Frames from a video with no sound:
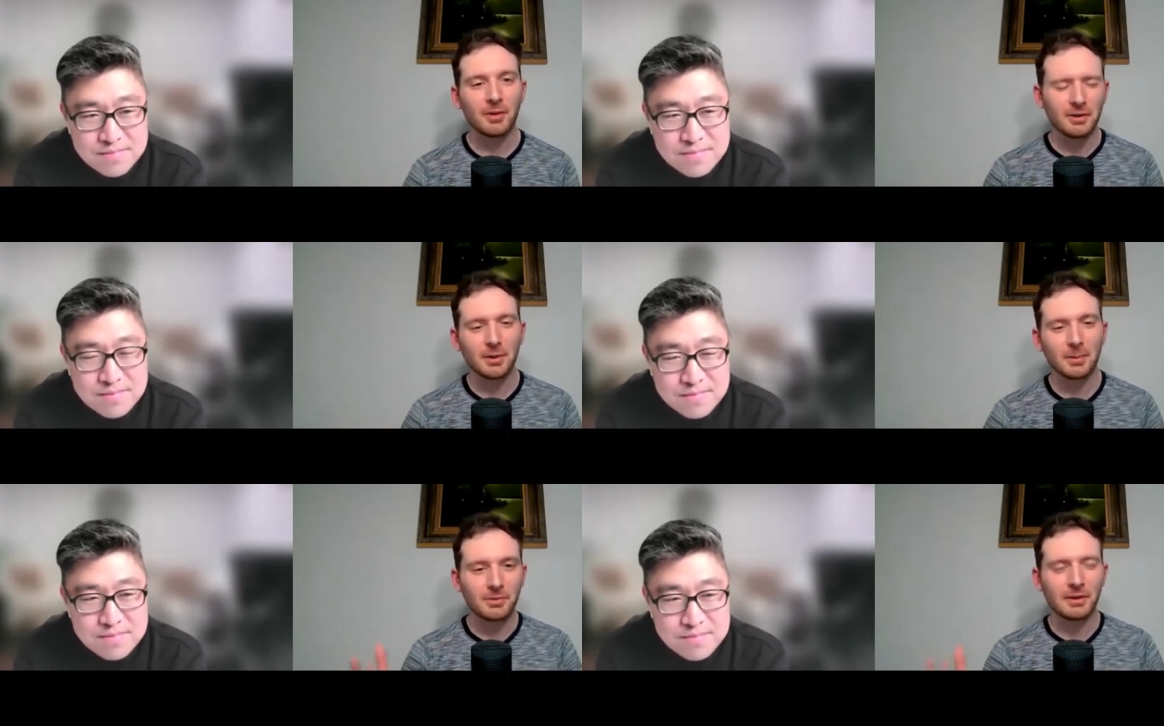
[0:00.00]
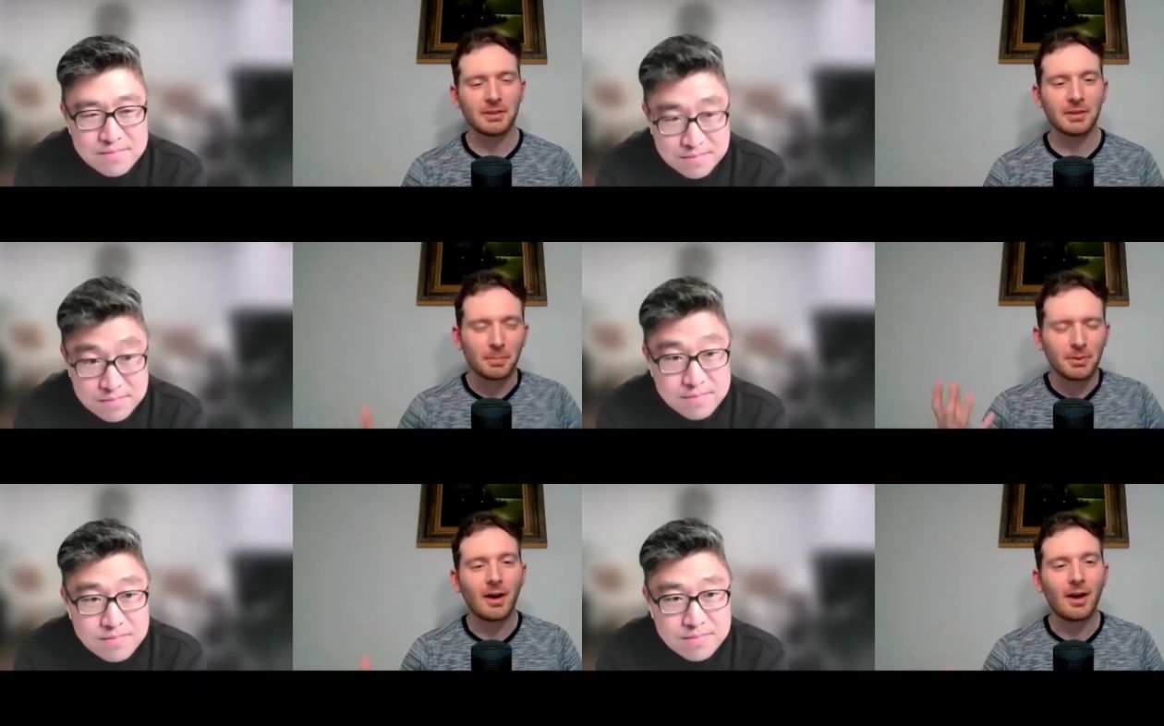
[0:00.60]
Speaker 1: in terms of like the
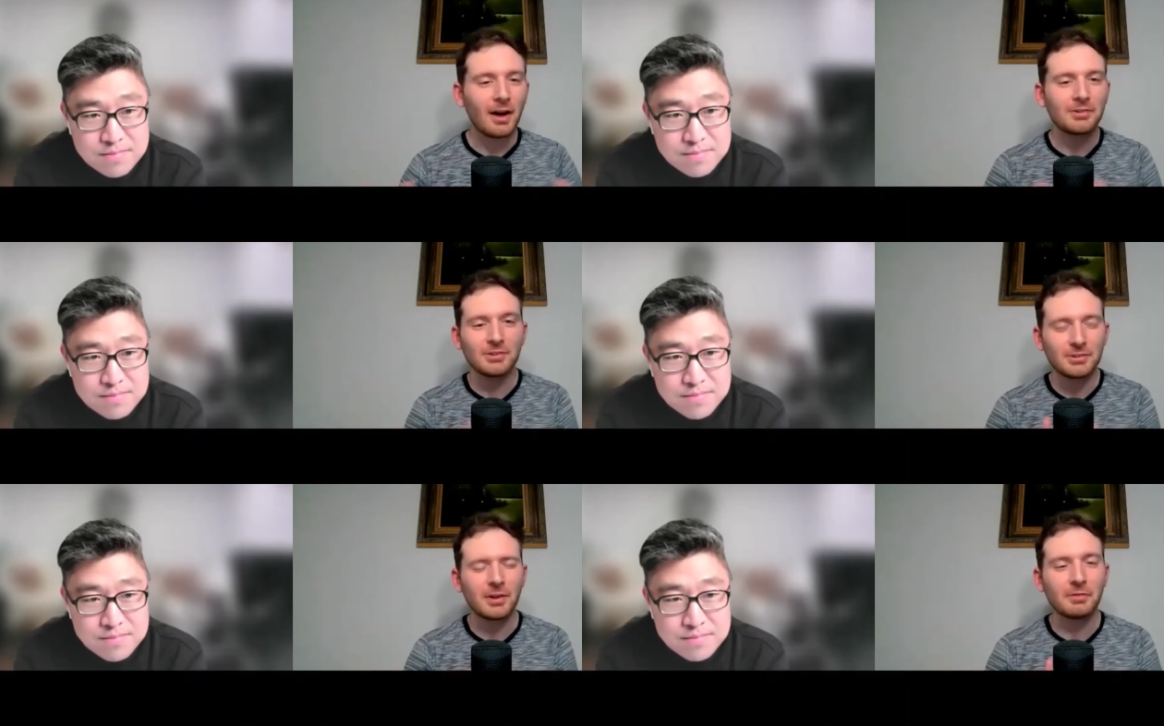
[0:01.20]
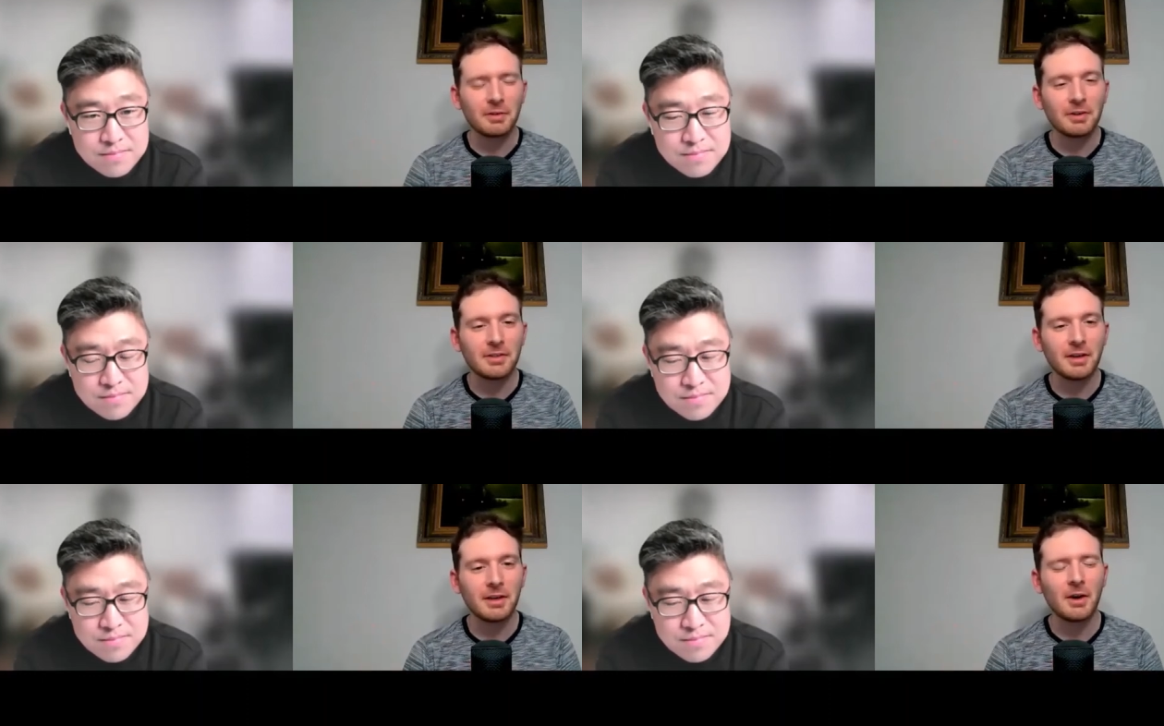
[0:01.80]
applause and stuff,
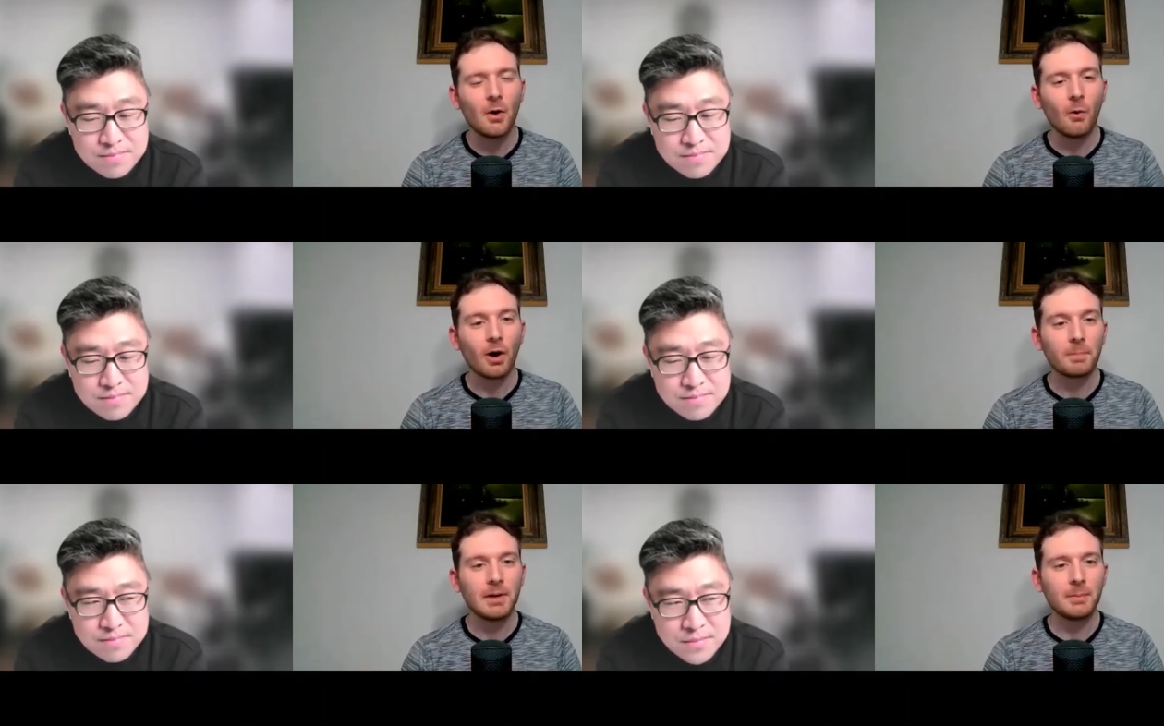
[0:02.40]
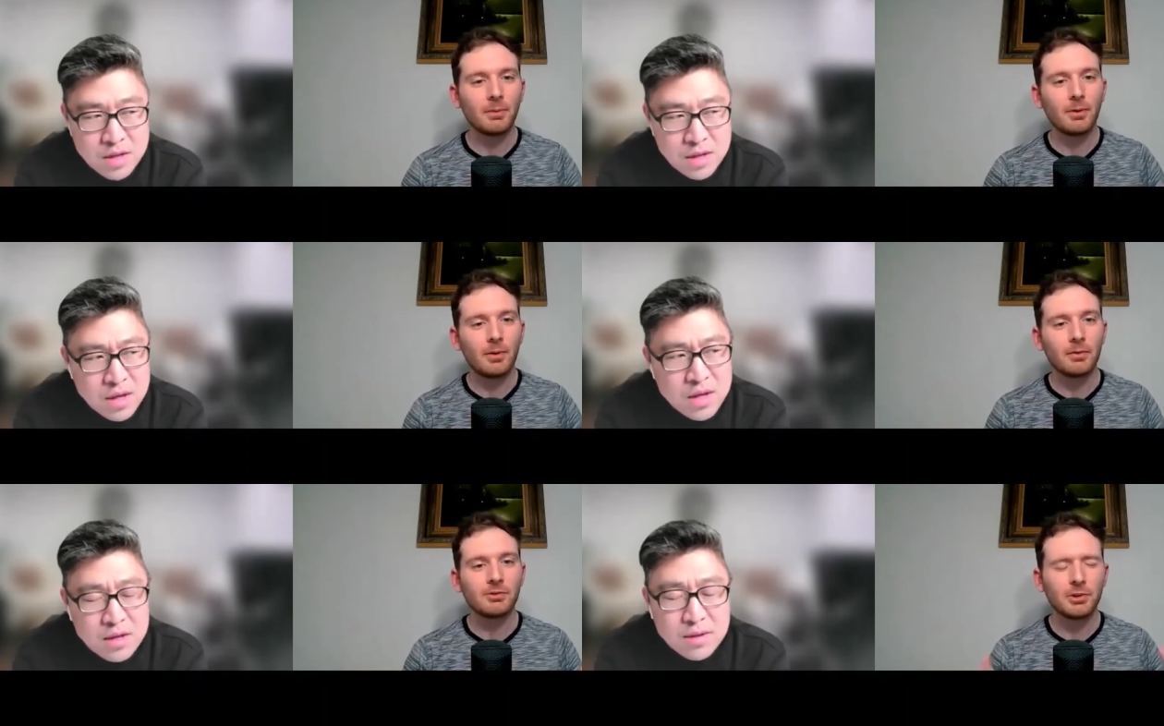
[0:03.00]
everything? Or
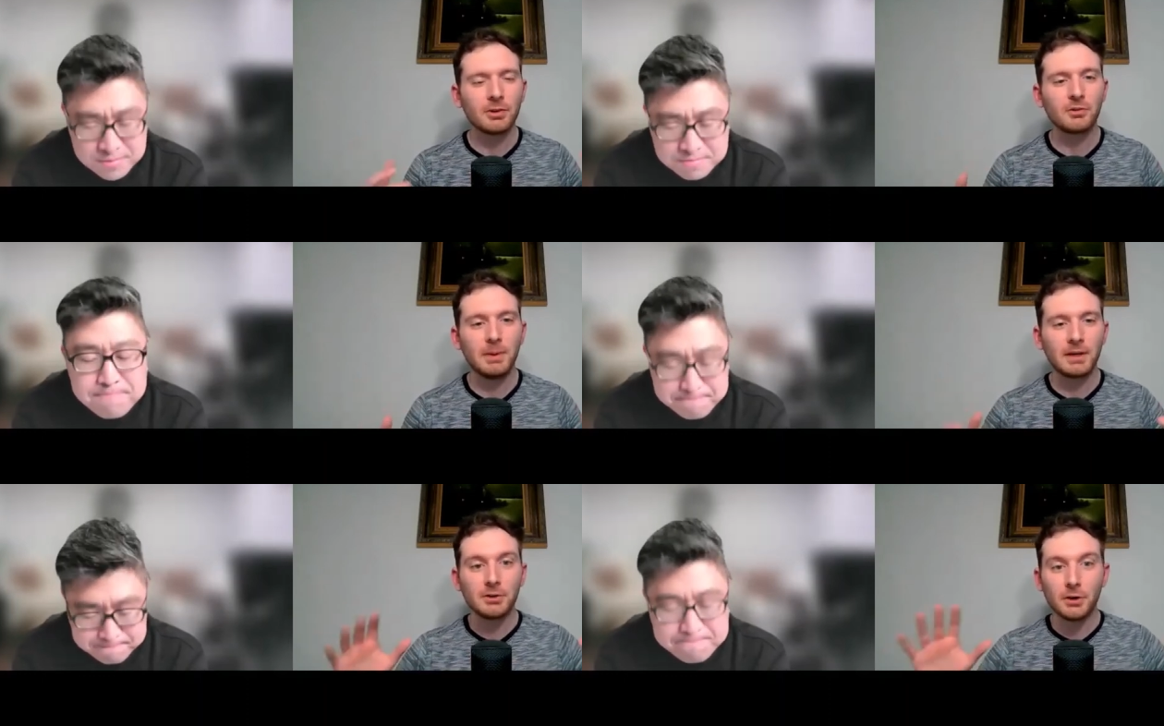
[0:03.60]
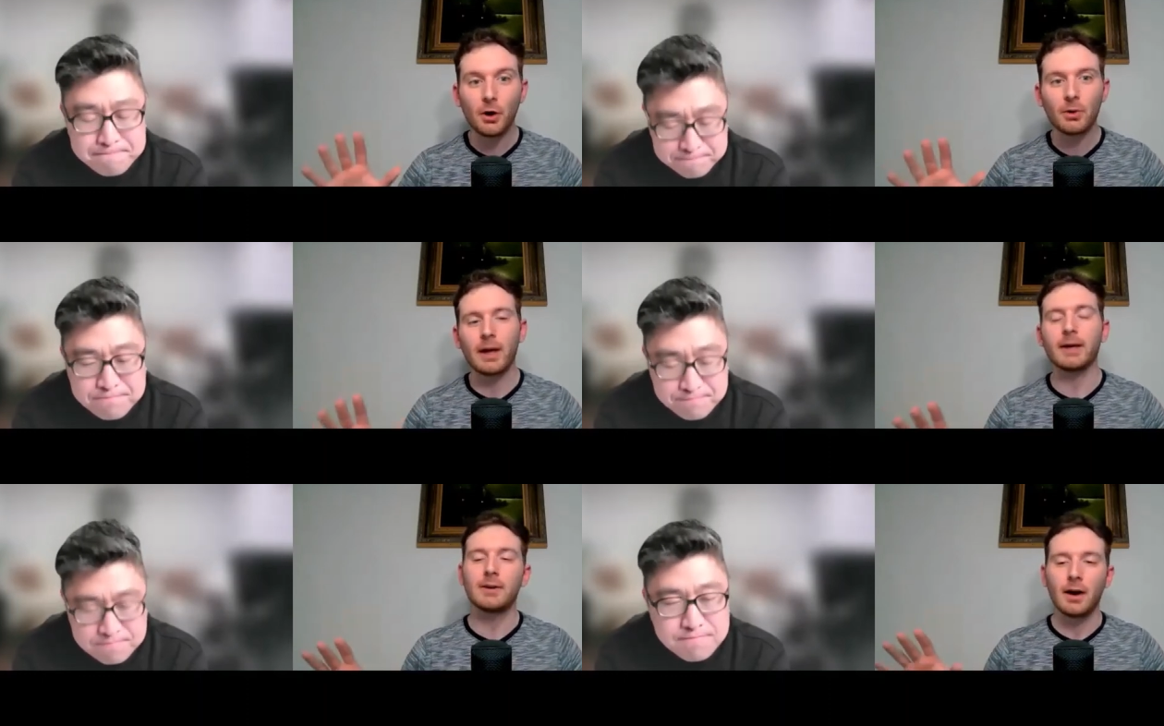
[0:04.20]
people, generally speaking, know
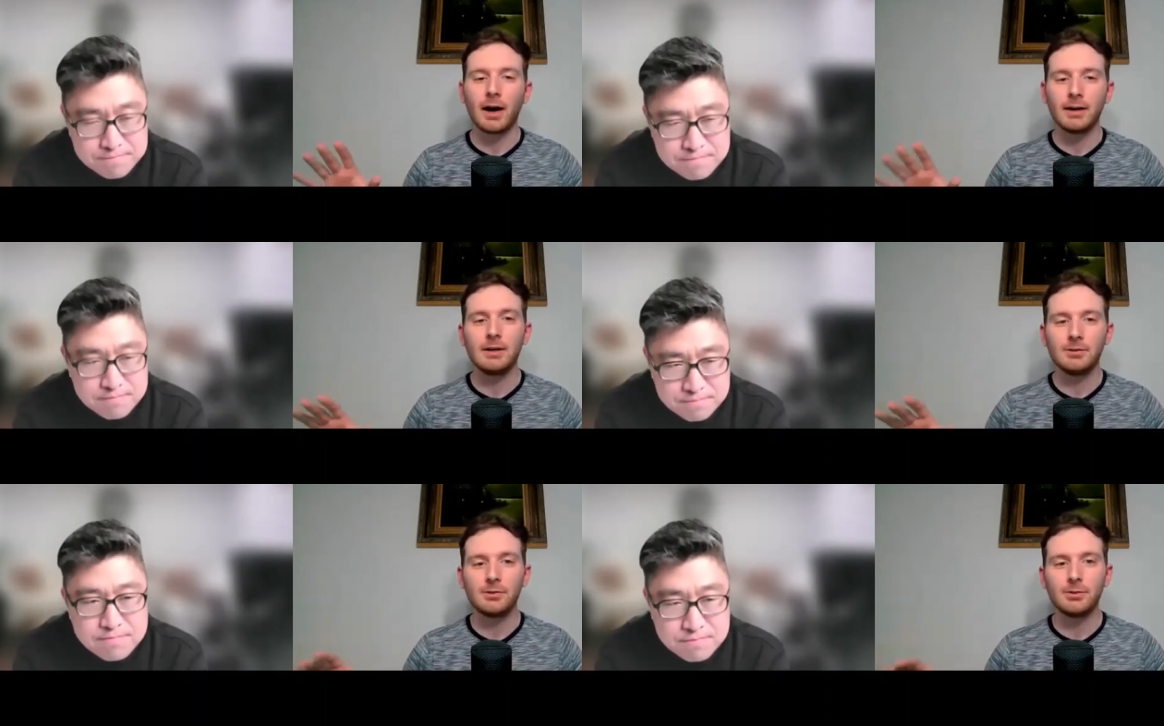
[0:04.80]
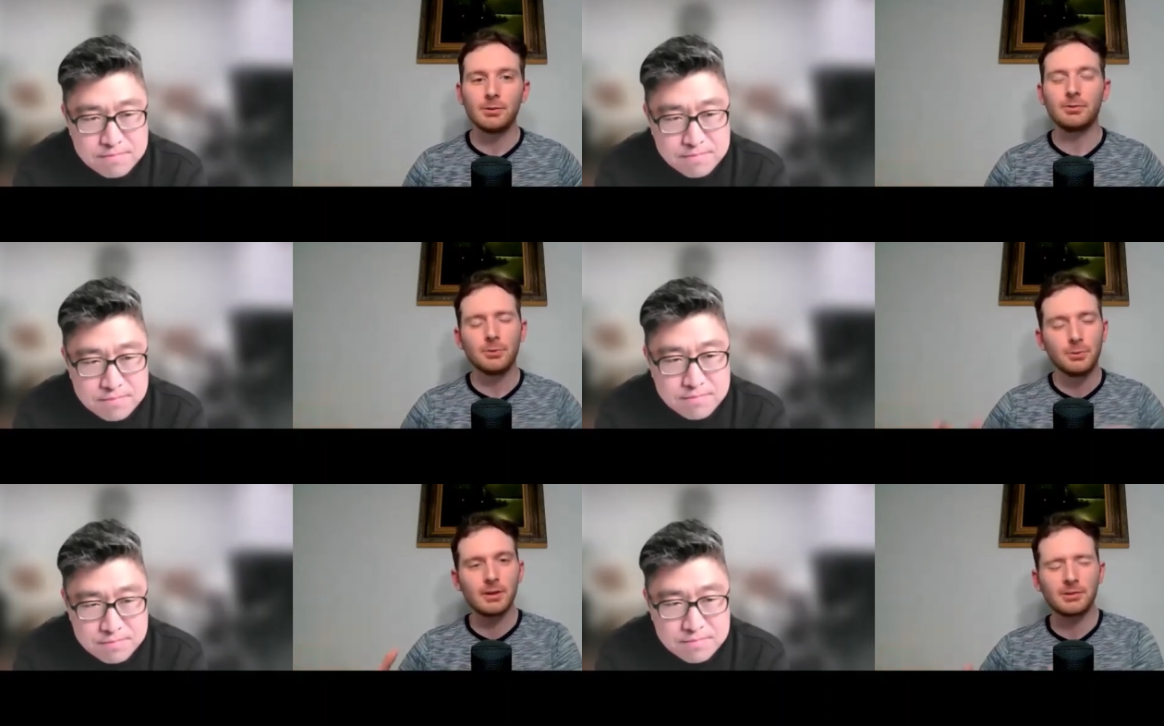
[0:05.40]
like I need to
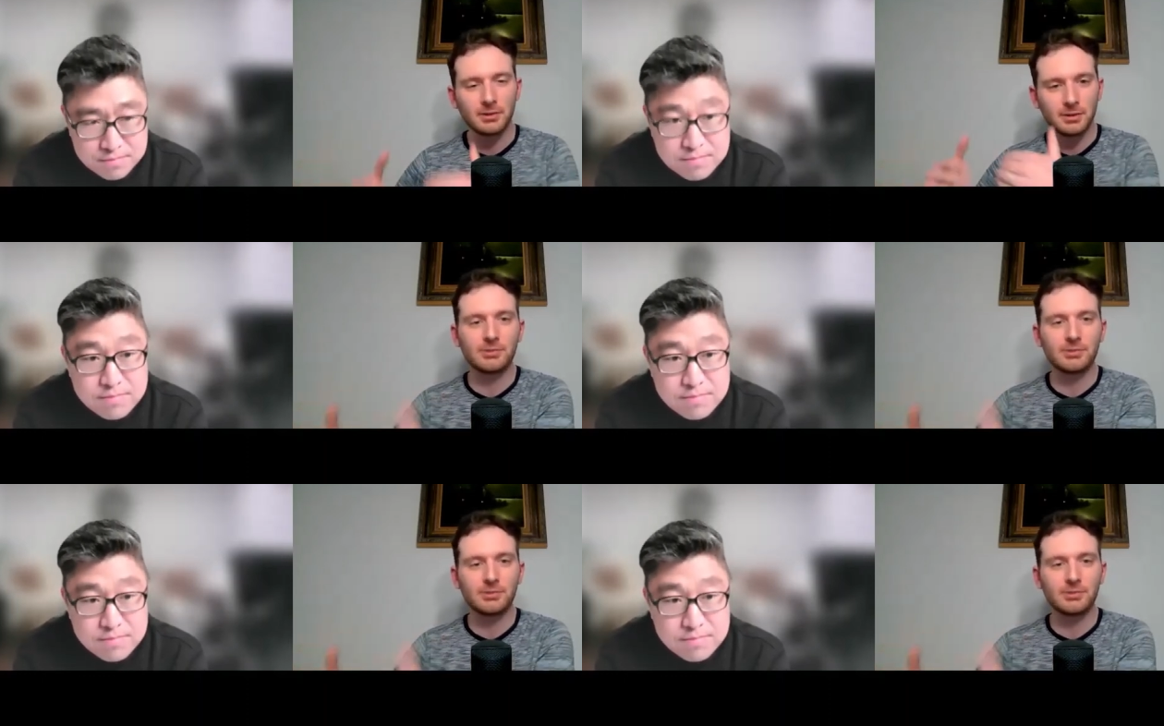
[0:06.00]
do this